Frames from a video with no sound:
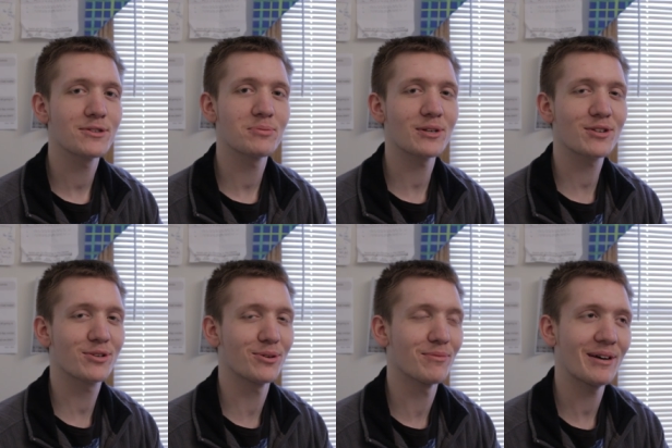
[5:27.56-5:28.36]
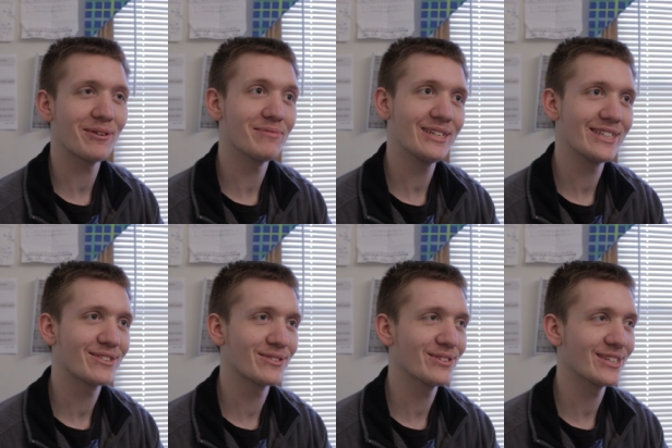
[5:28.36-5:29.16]
special about me,
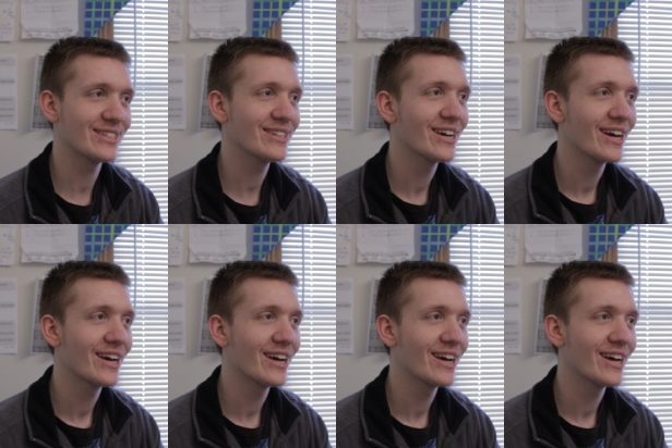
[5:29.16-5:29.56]
truly.